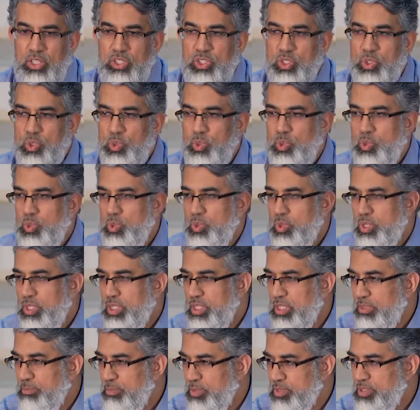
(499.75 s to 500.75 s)
to
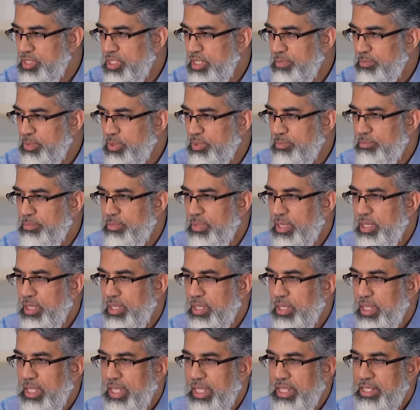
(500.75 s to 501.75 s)
the Muslim
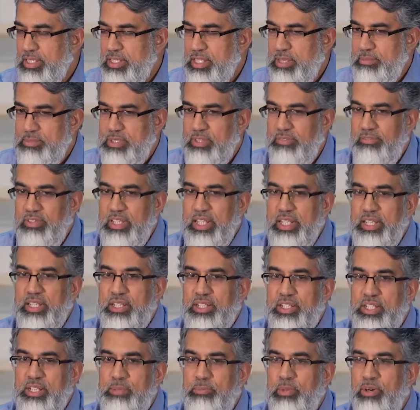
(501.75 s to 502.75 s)
Ummah in terms of
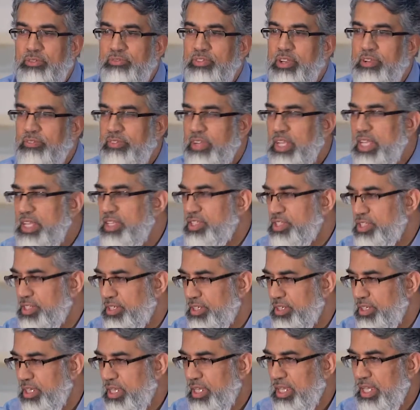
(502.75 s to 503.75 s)
leadership of
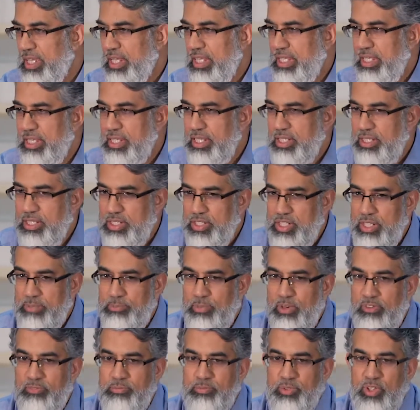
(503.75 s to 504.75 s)
revelation,
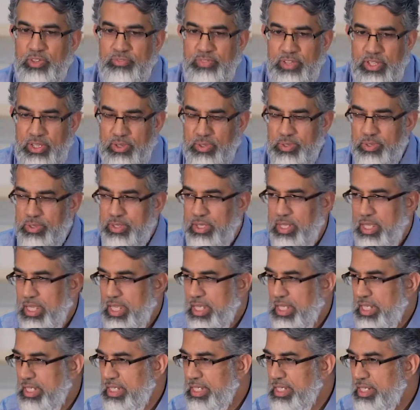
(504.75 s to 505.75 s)
leadership of prophethood,
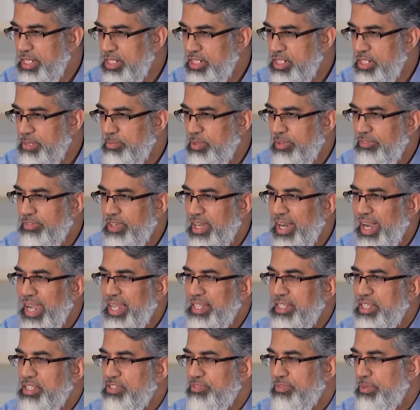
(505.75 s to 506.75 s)
leadership of
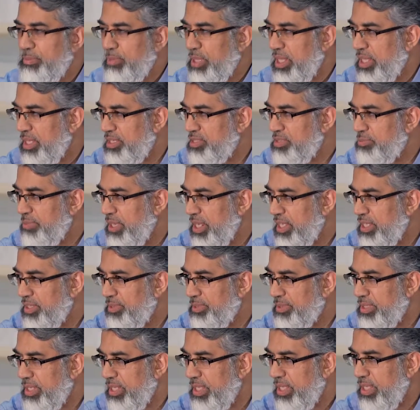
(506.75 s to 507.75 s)
guidance from Allah subhanahu
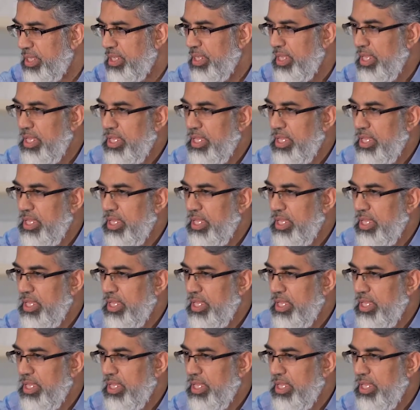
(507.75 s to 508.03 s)
wa ta'ala.